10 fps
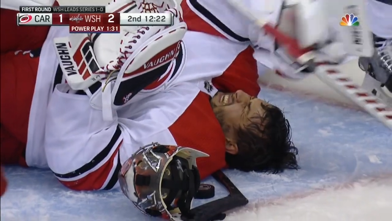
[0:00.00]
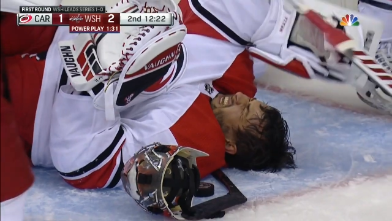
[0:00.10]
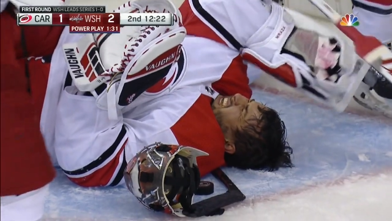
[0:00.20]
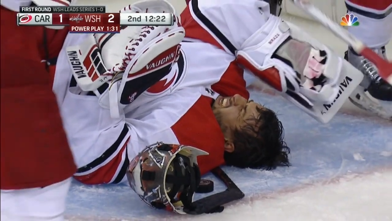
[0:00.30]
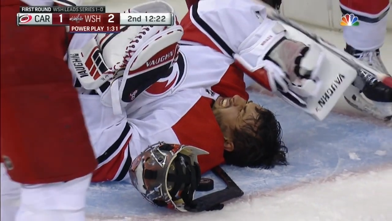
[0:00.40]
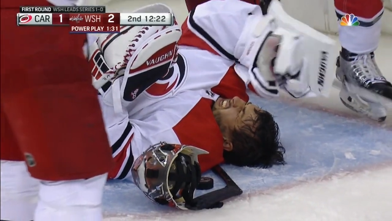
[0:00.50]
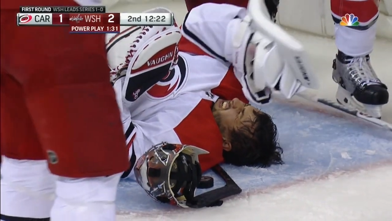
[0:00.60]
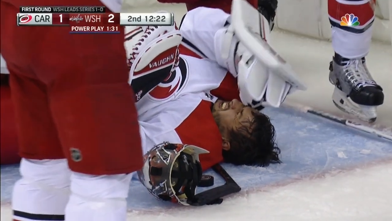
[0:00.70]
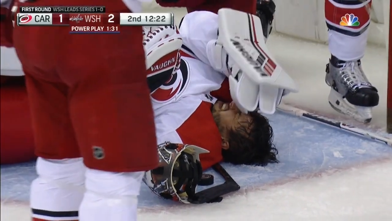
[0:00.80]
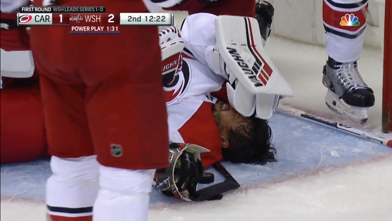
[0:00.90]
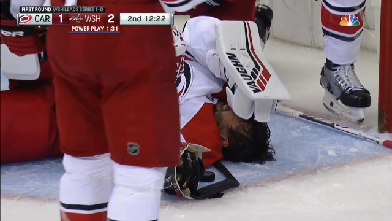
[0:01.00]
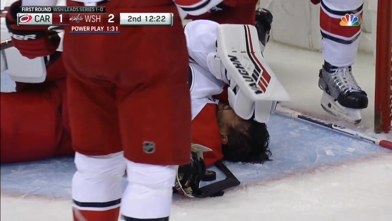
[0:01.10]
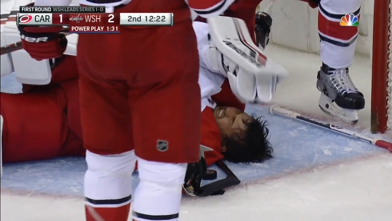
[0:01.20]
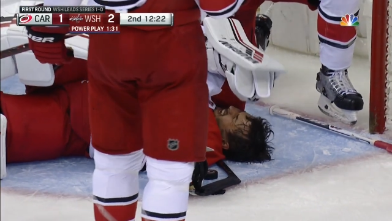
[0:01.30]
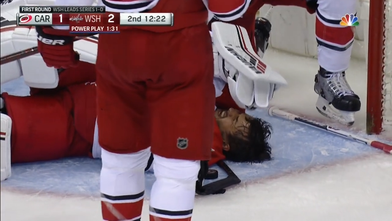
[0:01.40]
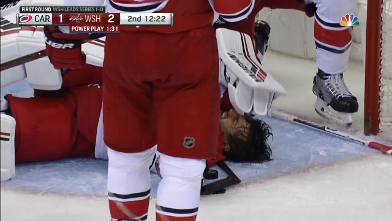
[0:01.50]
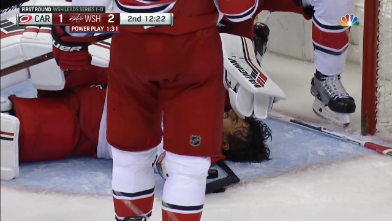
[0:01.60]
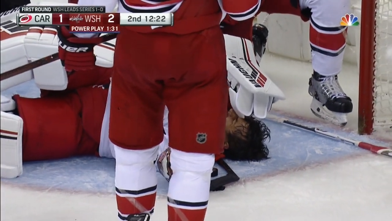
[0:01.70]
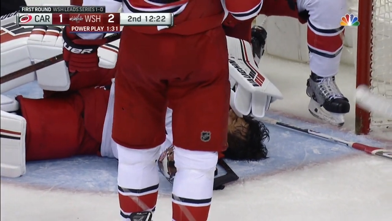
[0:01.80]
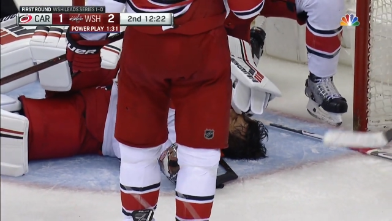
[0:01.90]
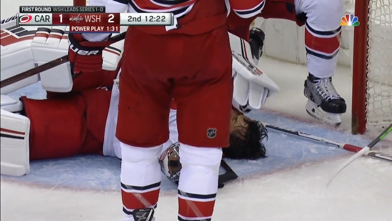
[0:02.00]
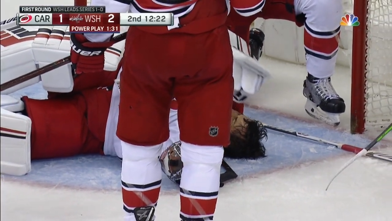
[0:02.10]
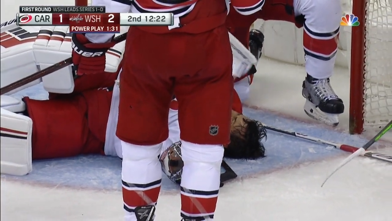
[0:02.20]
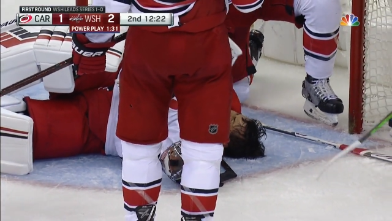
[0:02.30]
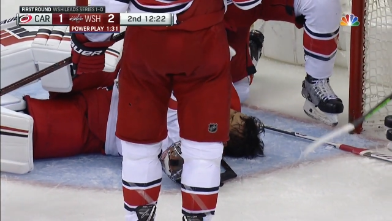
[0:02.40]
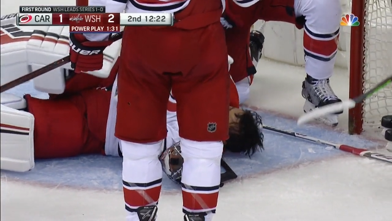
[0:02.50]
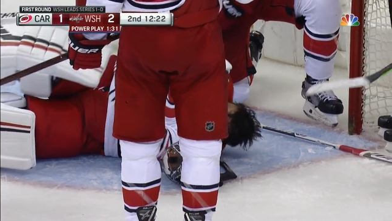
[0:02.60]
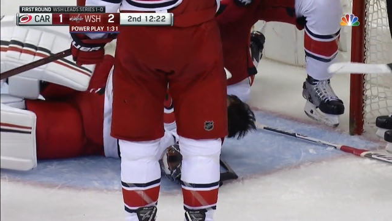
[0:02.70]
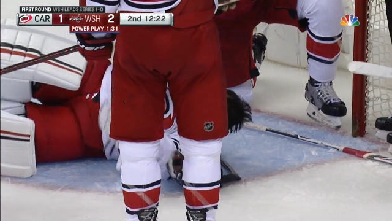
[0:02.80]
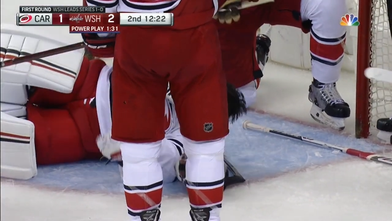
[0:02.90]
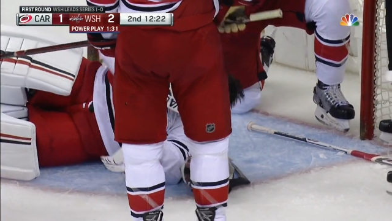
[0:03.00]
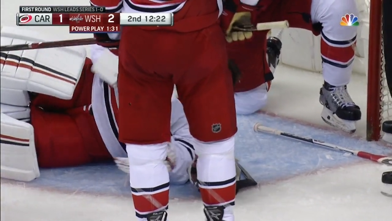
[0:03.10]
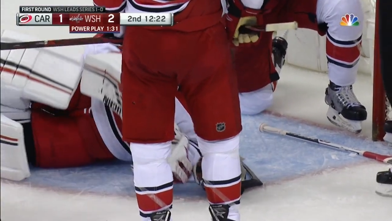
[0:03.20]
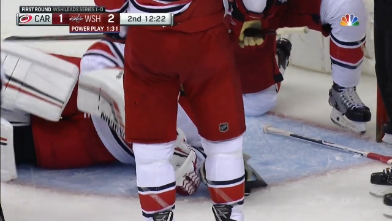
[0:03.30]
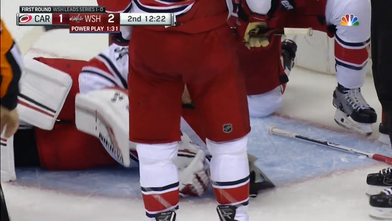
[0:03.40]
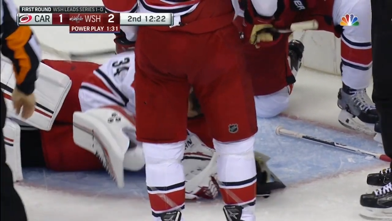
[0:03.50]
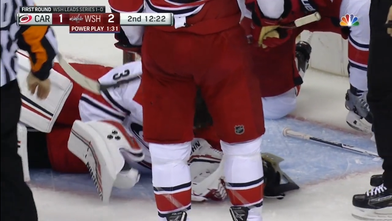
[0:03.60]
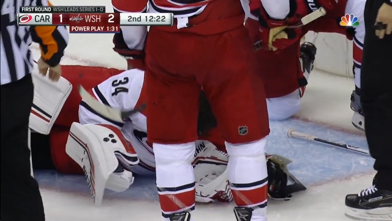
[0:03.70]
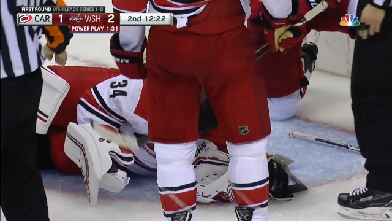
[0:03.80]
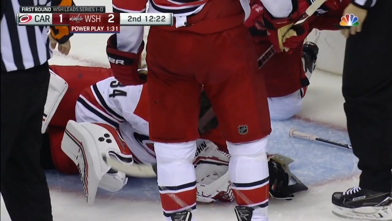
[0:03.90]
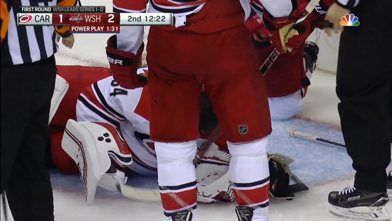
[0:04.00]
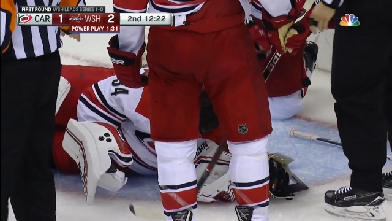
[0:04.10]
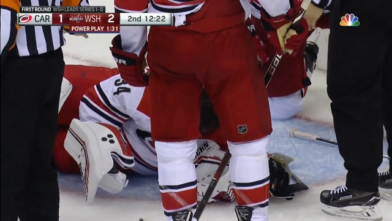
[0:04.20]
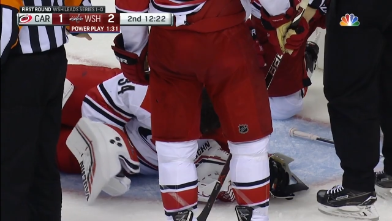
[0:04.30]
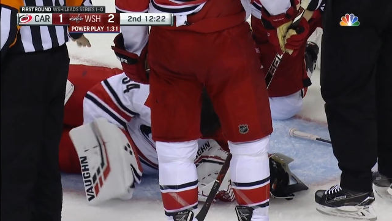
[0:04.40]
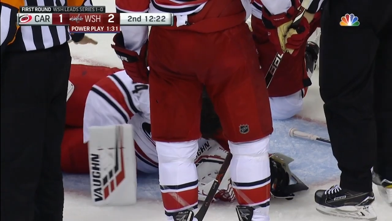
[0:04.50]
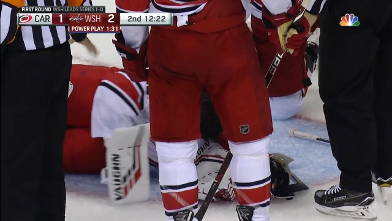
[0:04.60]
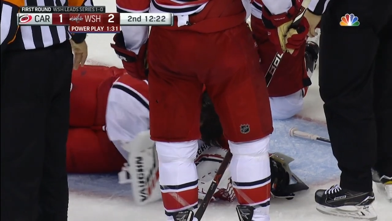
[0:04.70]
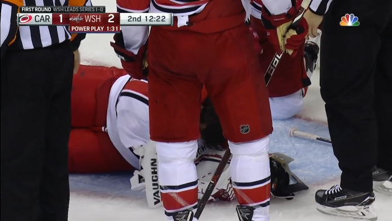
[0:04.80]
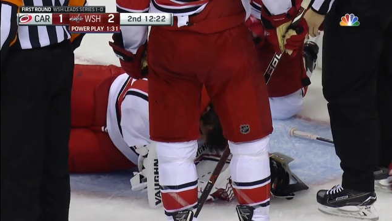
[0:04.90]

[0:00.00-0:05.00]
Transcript: (no speaker visible)